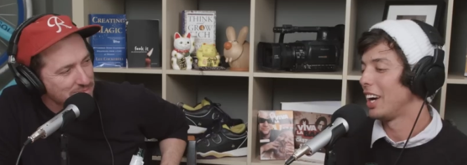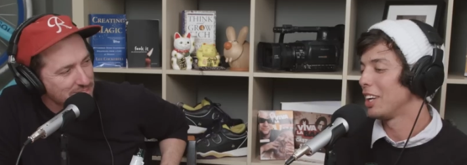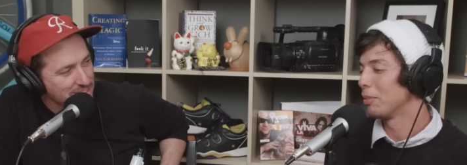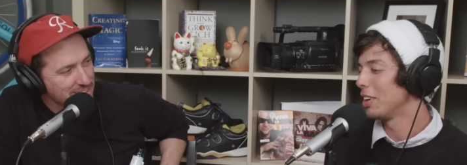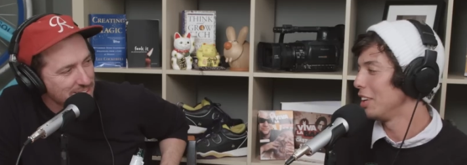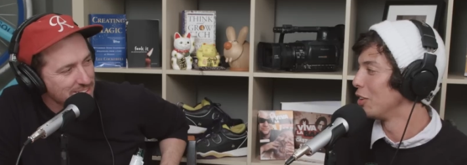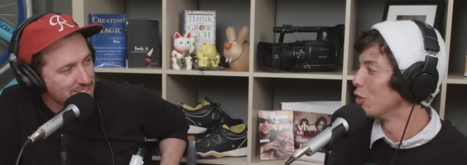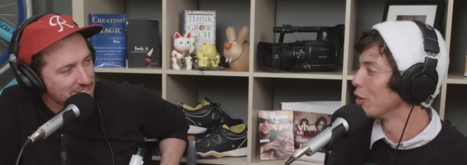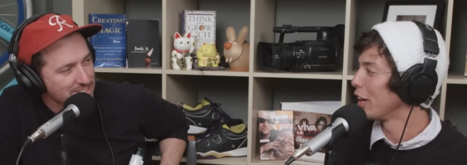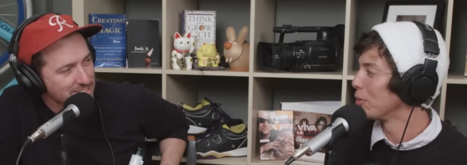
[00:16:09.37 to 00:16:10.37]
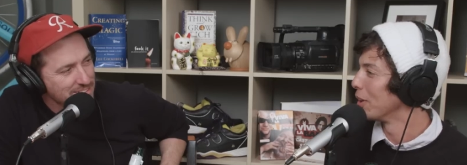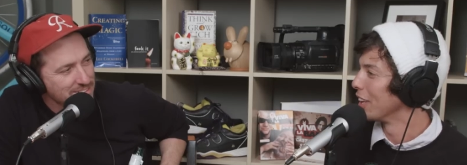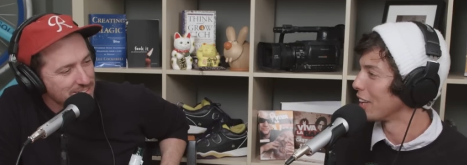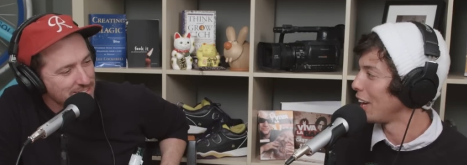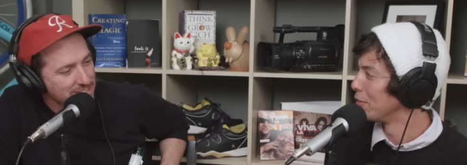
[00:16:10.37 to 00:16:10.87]
Speaker 1: I kept getting cool guyed
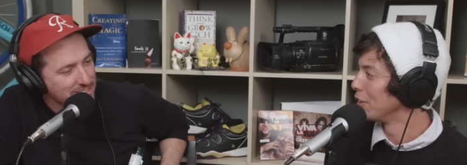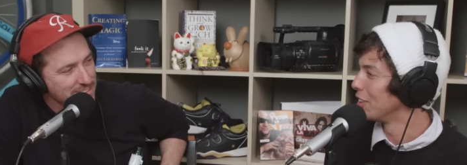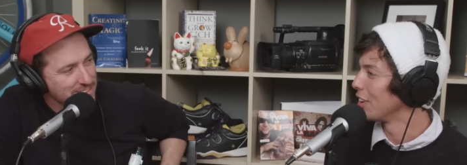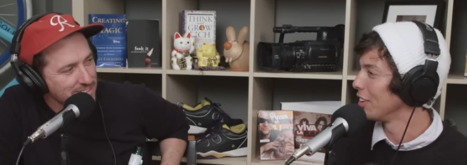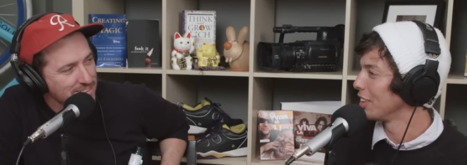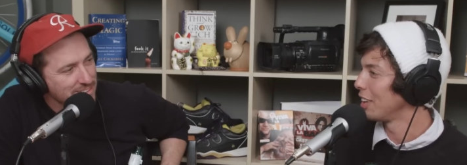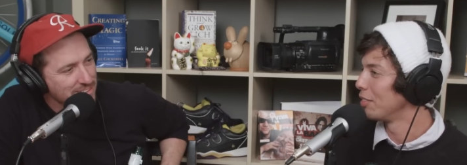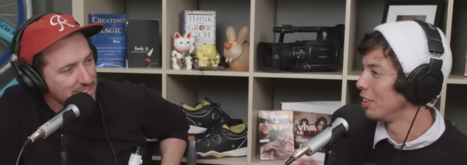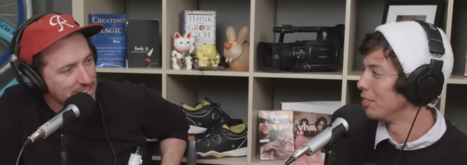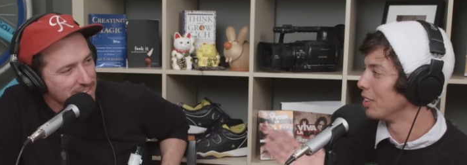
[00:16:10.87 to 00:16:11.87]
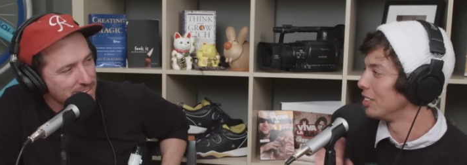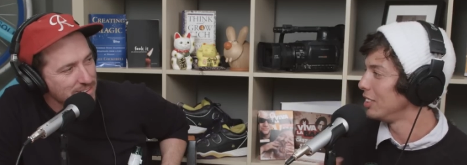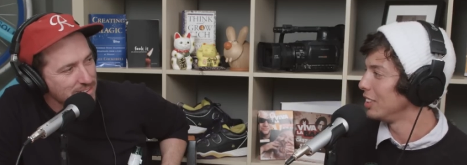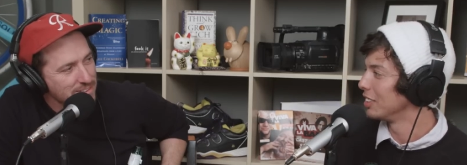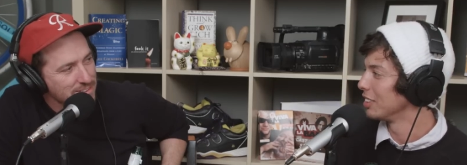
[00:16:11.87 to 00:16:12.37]
by like every car, like every Evo I've
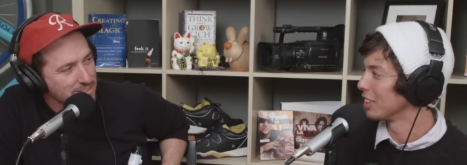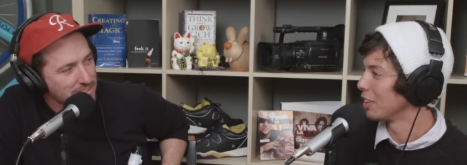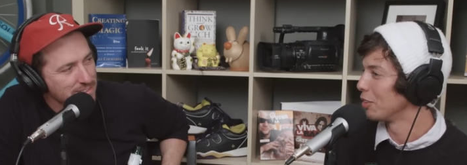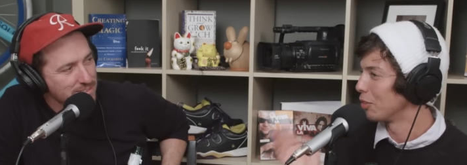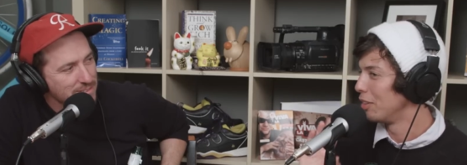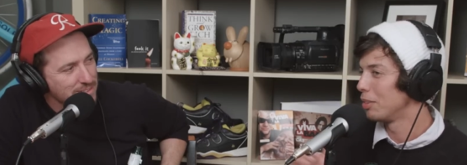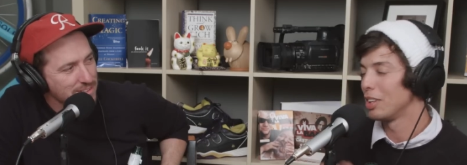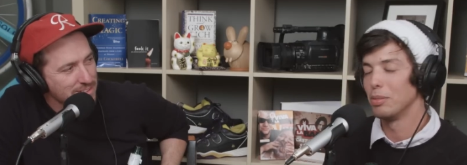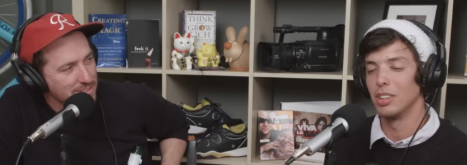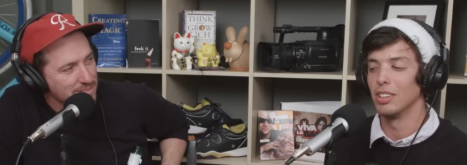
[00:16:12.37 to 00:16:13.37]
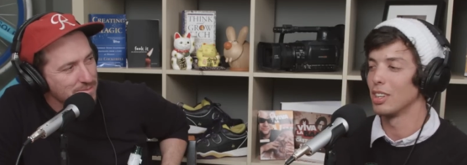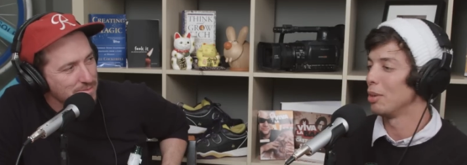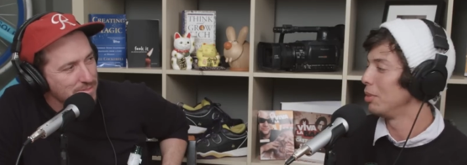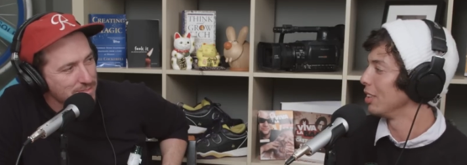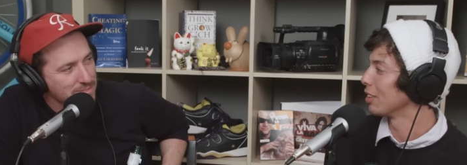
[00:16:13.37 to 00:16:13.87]
seen. Like I would wave at them, they'd look
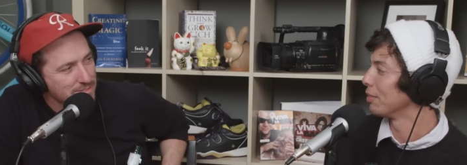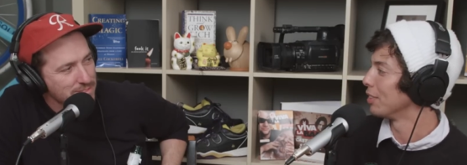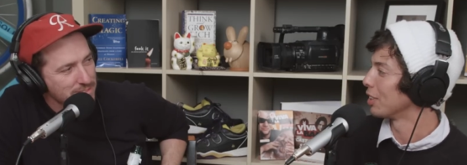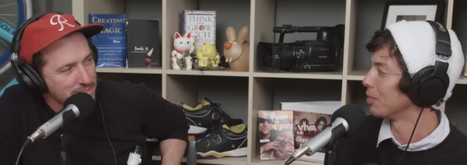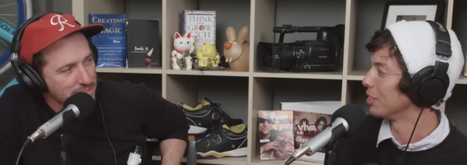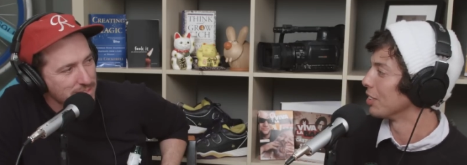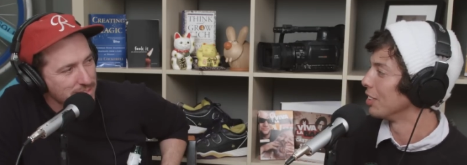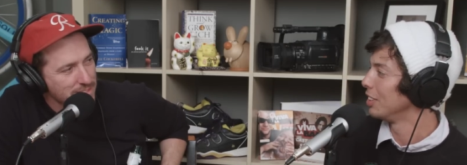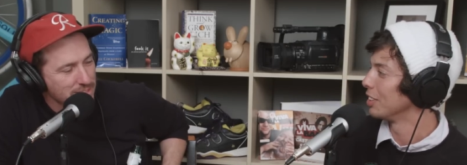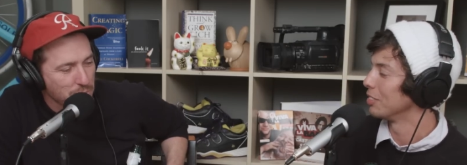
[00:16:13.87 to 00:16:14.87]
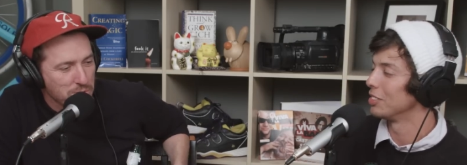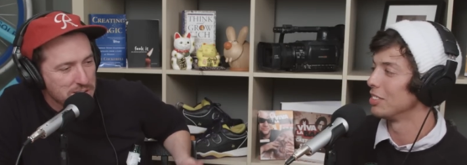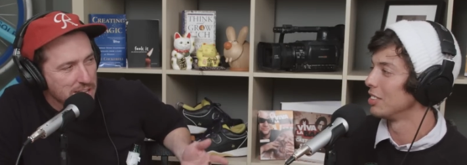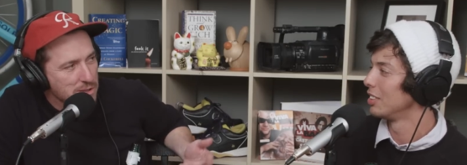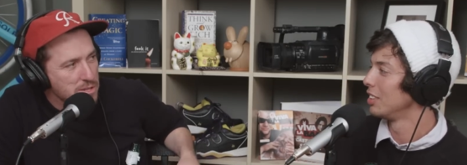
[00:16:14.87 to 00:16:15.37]
at me like I'm fucking retarded. The I'm one
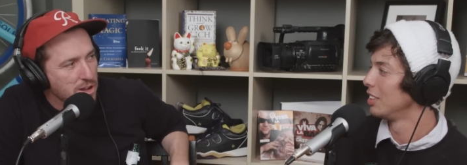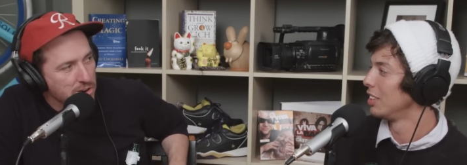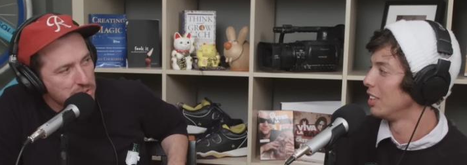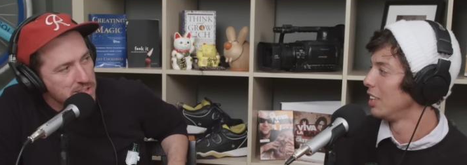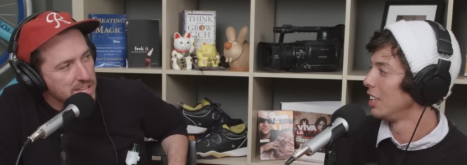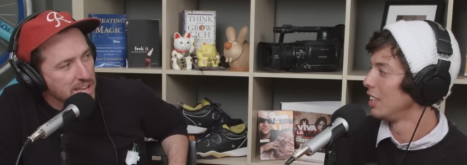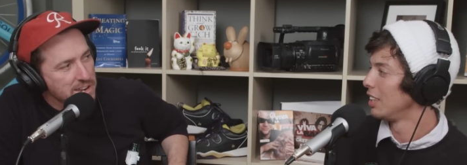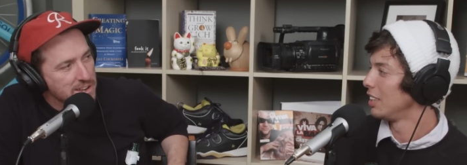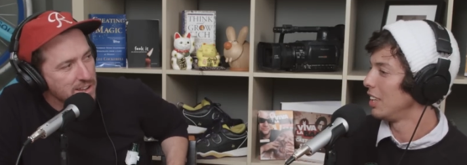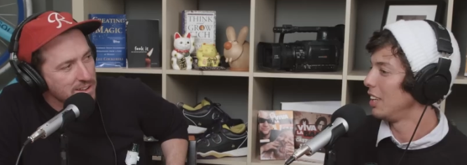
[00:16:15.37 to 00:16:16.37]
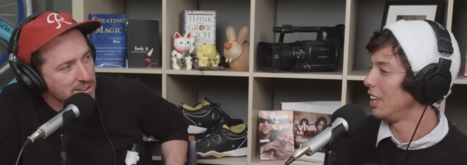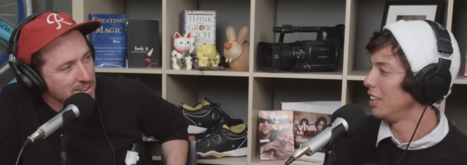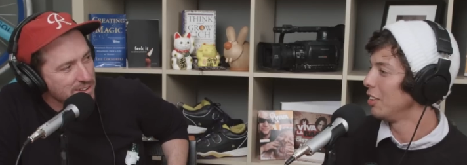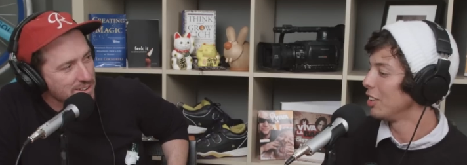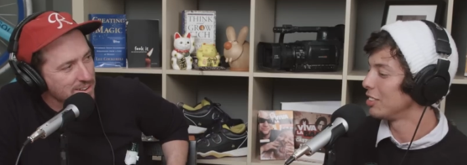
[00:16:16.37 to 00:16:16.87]
Speaker 2: just, day you saw her on the ten.
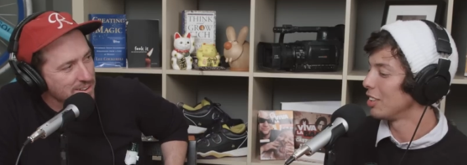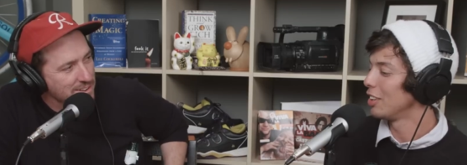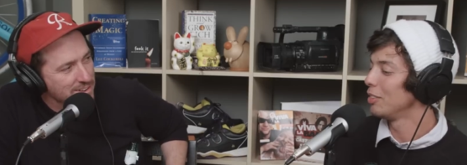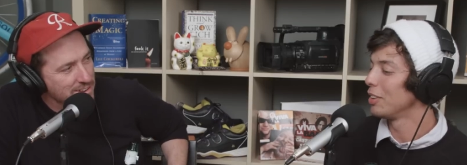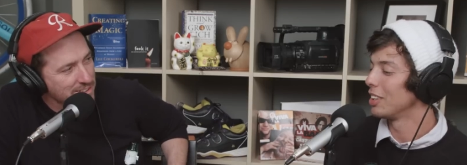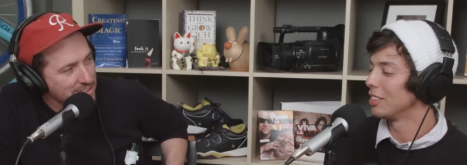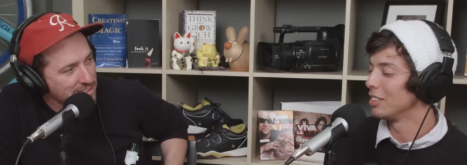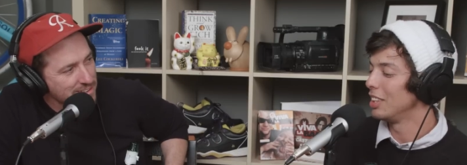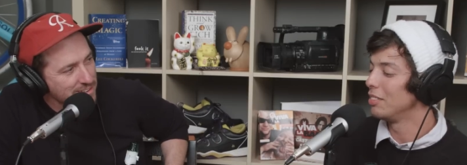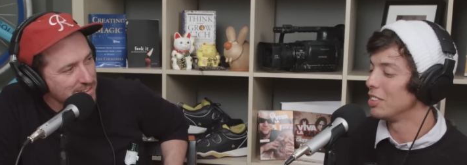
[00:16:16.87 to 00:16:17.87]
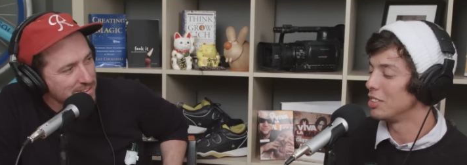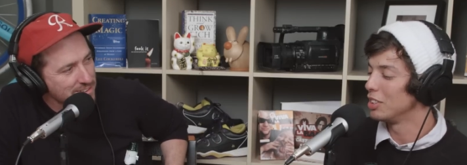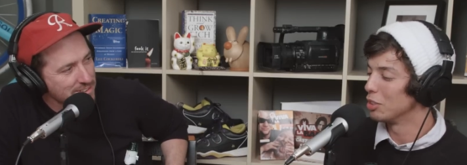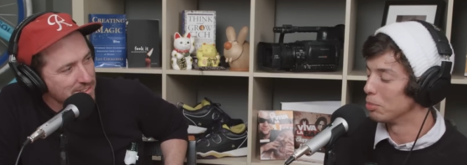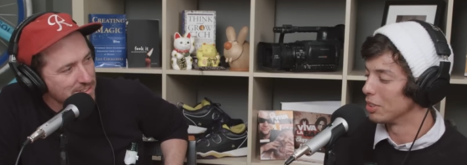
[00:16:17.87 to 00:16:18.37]
Speaker 1: No, I saw her like leaving
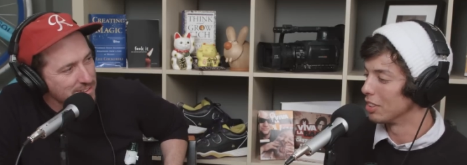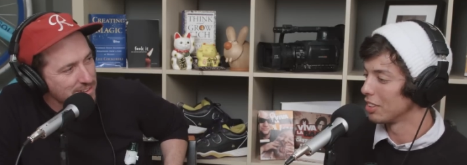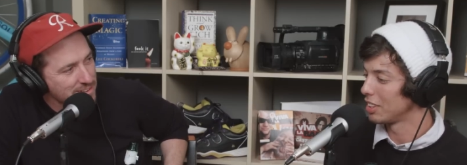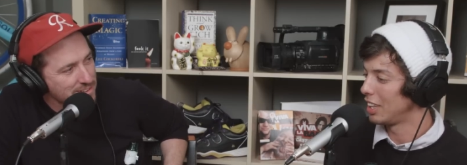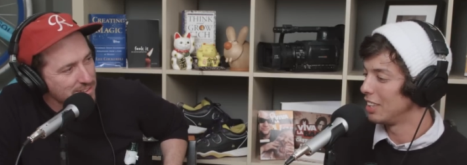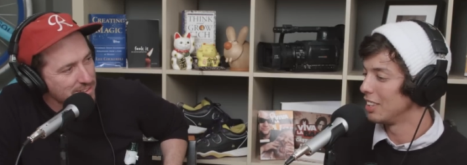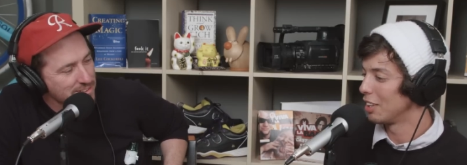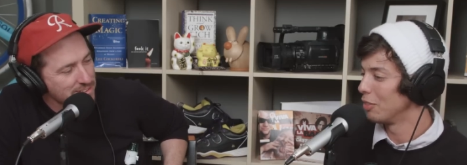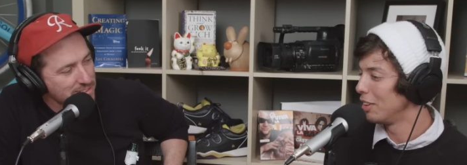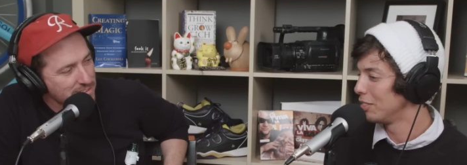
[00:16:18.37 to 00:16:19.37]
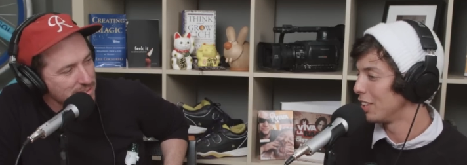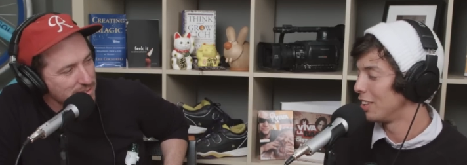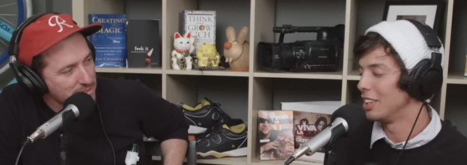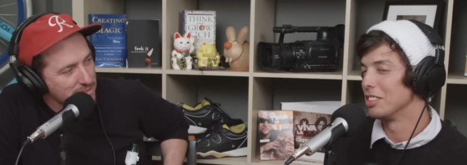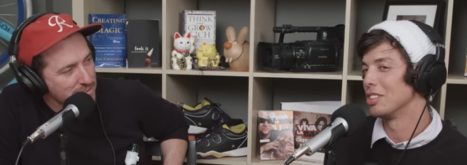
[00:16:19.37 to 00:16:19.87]
Chino Park, and then I waved
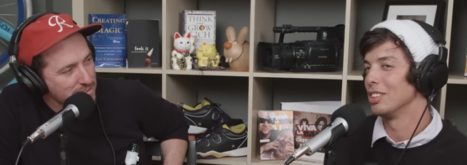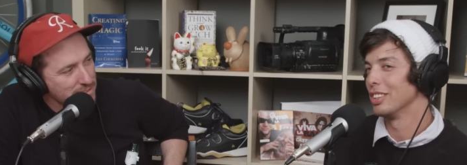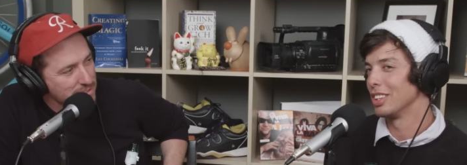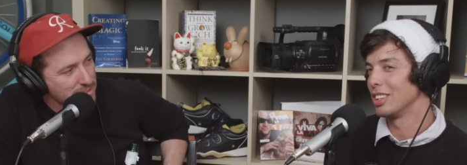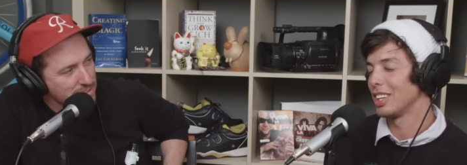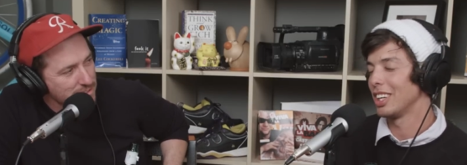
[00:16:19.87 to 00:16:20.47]
at her, and she like